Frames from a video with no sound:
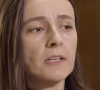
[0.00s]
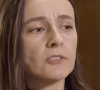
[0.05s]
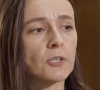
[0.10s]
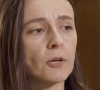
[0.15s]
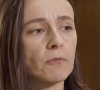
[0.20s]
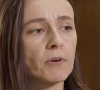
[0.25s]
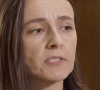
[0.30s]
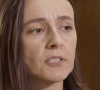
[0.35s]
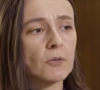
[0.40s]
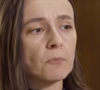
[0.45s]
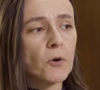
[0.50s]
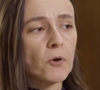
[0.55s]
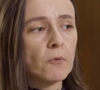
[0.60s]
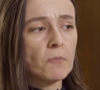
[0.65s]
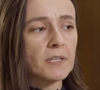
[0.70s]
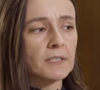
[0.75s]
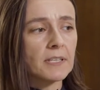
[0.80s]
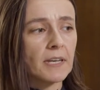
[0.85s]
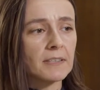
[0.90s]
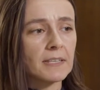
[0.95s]
So at the
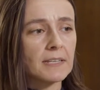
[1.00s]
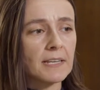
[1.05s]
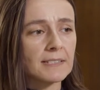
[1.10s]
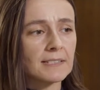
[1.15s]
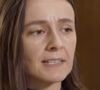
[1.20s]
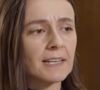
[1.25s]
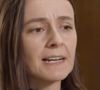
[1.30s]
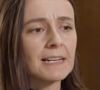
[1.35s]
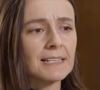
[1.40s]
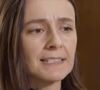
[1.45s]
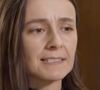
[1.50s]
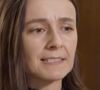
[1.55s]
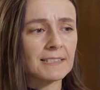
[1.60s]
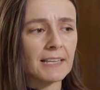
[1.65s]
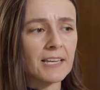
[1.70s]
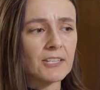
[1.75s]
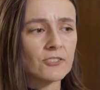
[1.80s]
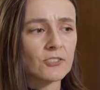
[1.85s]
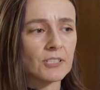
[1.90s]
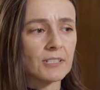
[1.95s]
moment, I think it's early
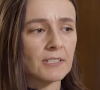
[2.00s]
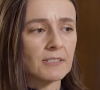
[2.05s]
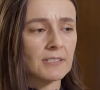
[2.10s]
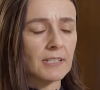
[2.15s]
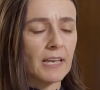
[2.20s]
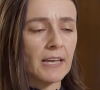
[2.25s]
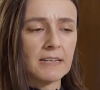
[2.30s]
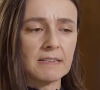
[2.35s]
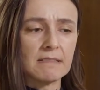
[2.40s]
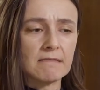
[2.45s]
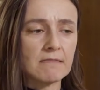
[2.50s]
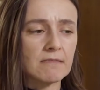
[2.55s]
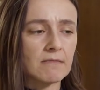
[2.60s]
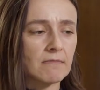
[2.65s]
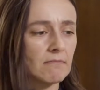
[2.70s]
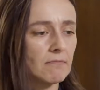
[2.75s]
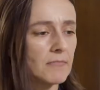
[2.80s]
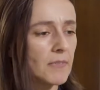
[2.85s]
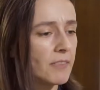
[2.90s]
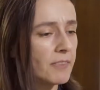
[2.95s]
stages and
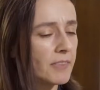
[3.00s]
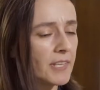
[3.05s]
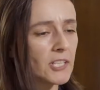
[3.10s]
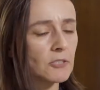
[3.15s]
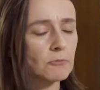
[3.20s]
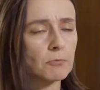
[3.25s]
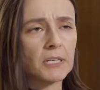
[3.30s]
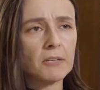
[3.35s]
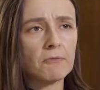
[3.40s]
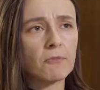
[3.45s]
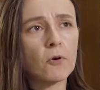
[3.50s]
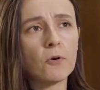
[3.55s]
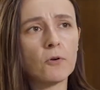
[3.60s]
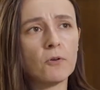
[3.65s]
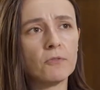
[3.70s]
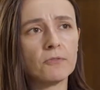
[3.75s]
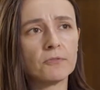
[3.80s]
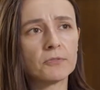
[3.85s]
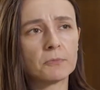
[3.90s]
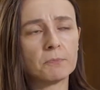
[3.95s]
things will
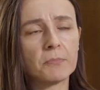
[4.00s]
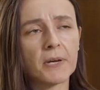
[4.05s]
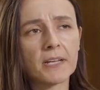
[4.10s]
evolve.